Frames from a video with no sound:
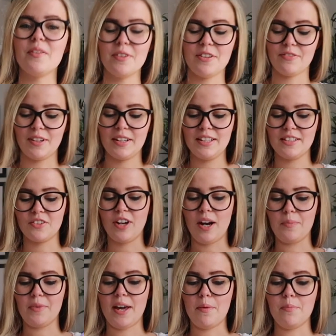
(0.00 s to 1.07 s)
a bit funny to
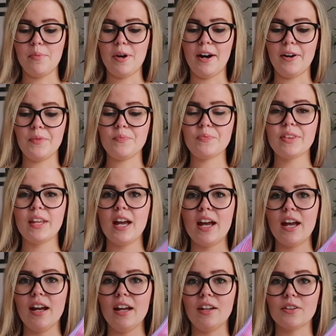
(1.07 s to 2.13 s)
grab there, but
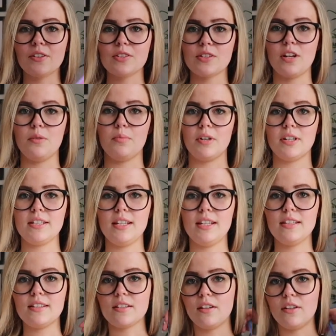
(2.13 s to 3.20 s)
it looks so
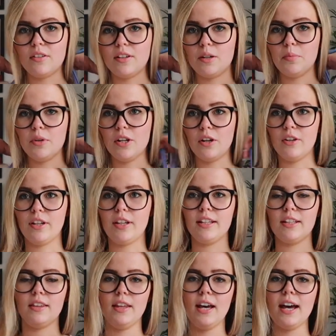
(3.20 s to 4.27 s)
pretty, so I'll put it on
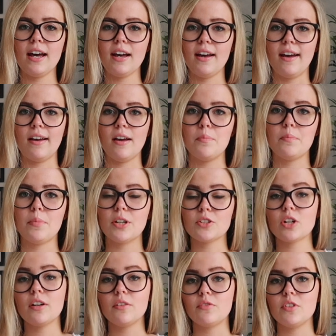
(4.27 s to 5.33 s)
like that. Um, but I'll
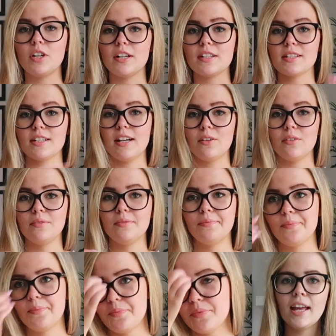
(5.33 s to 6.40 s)
try it on for you guys now.
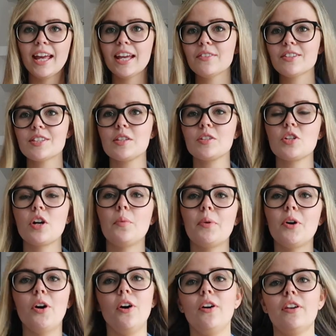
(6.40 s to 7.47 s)
Here is the
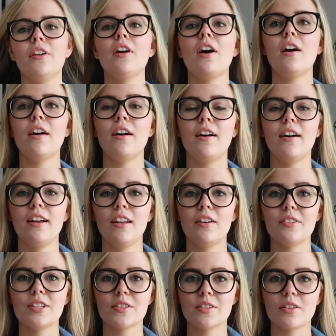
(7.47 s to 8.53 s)
top on. I
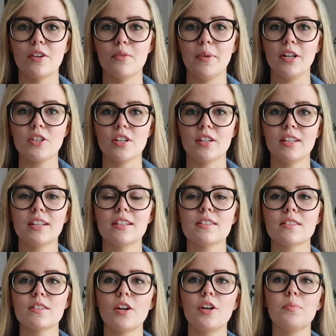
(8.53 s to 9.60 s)
love it so much. I think
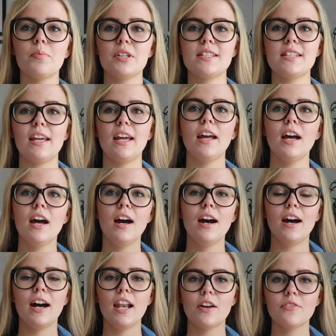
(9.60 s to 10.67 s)
it's so pretty.
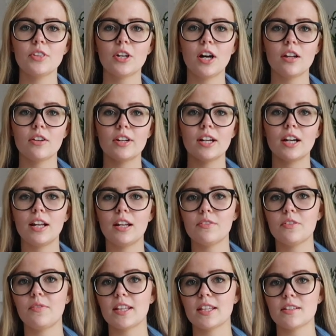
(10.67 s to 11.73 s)
I love the colouring. I
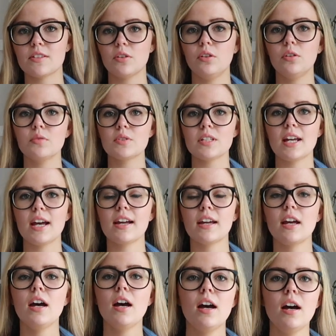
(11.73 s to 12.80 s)
love the fact that it's a halter neck